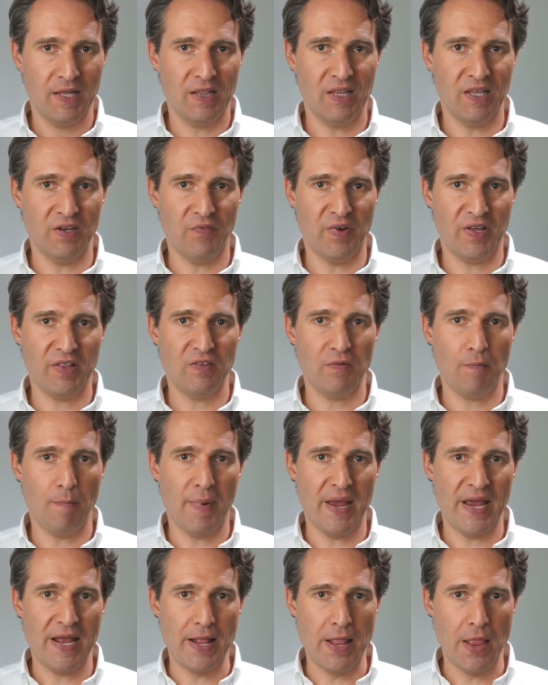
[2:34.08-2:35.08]
The event
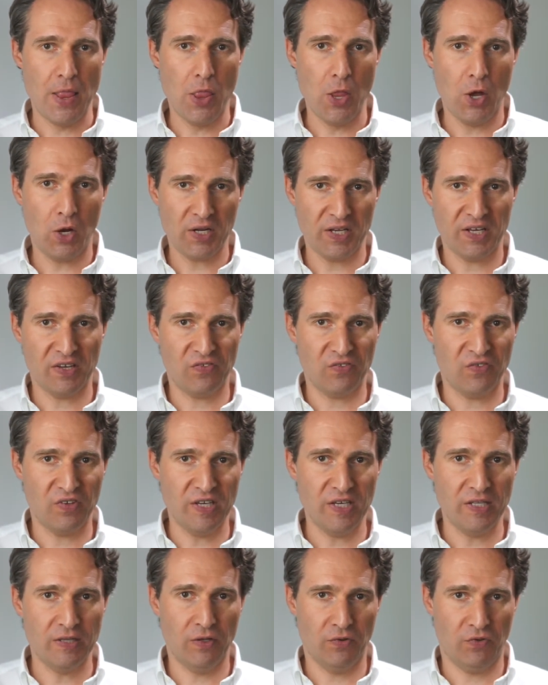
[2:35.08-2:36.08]
may not
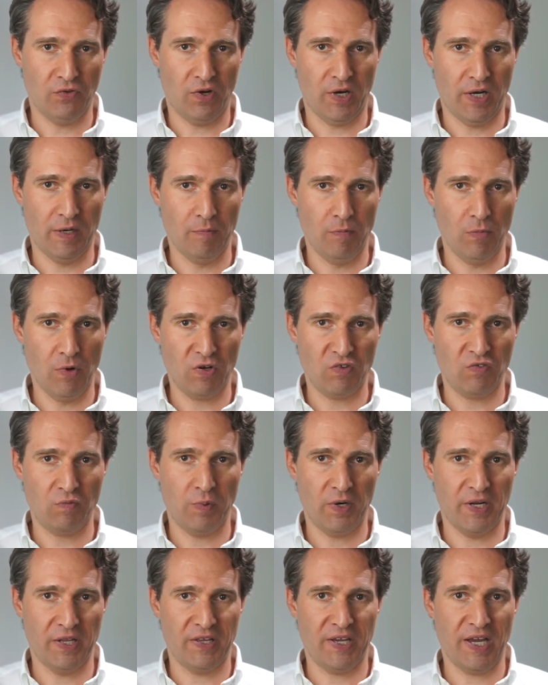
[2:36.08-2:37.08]
exceed the time box,
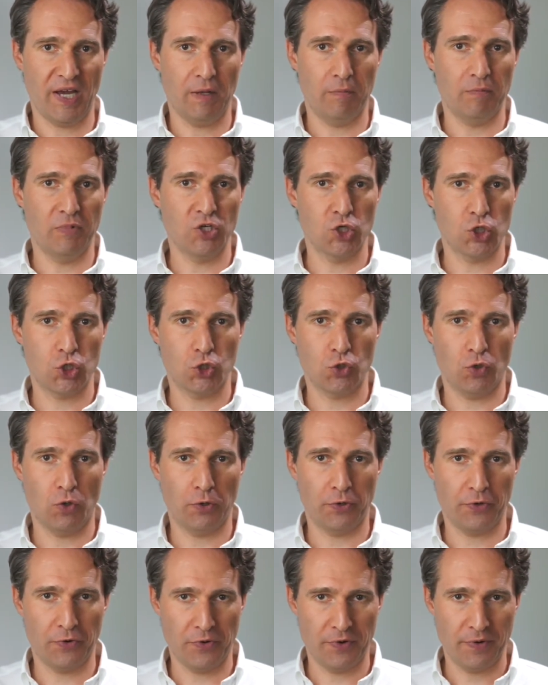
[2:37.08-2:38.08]
but it can be
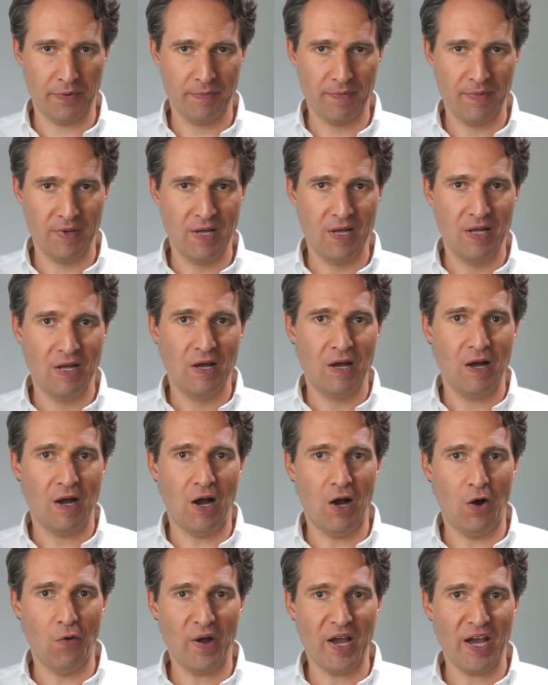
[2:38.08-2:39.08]
shorter.
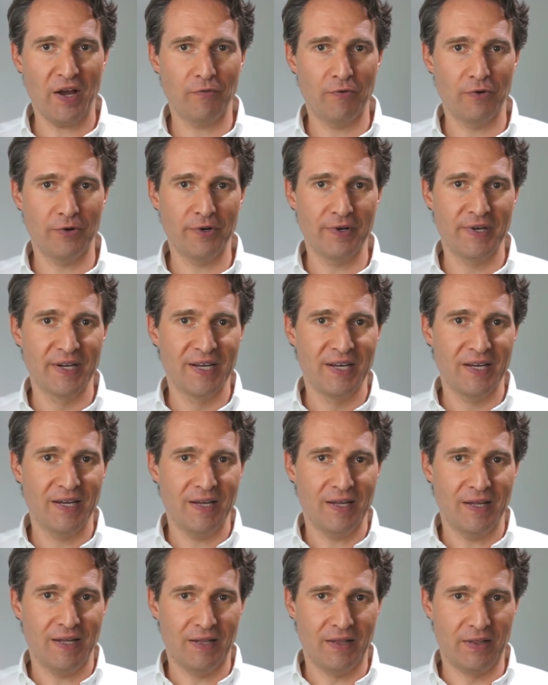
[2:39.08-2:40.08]
However,
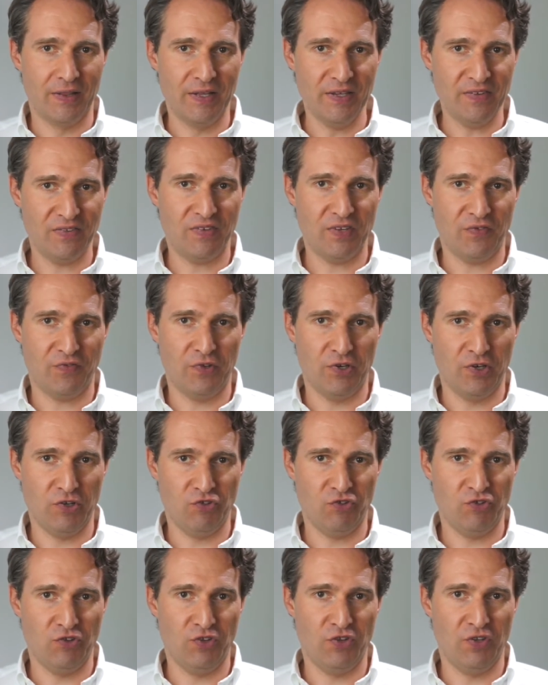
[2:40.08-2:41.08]
this
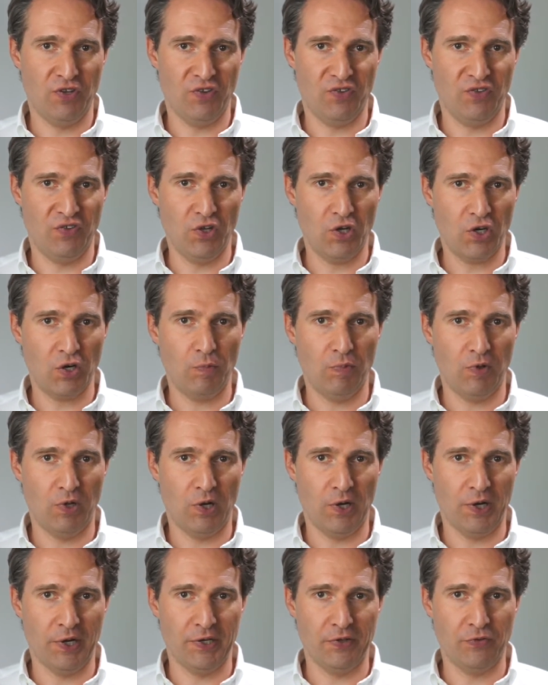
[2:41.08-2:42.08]
definition does not
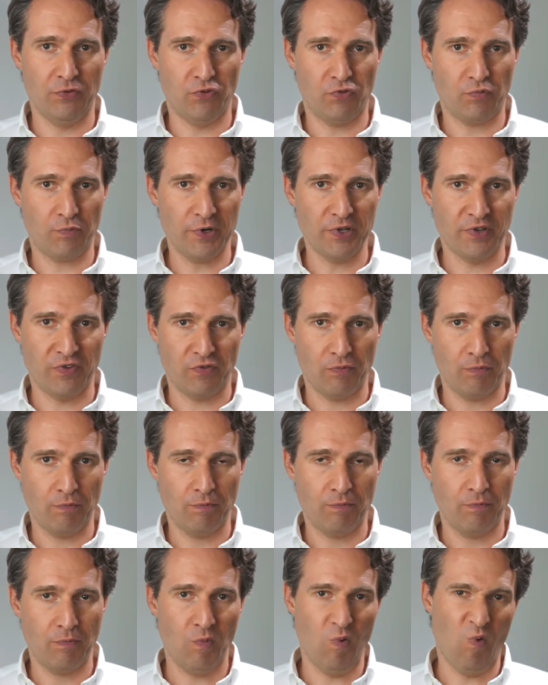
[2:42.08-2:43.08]
apply to sprints.
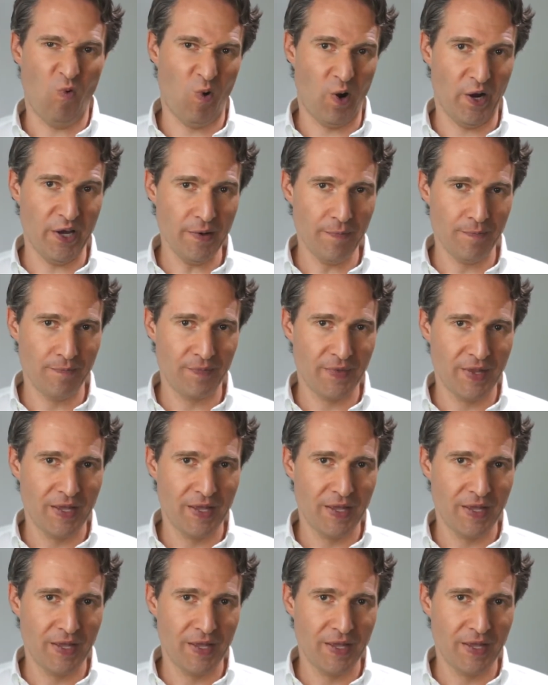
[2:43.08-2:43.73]
Why?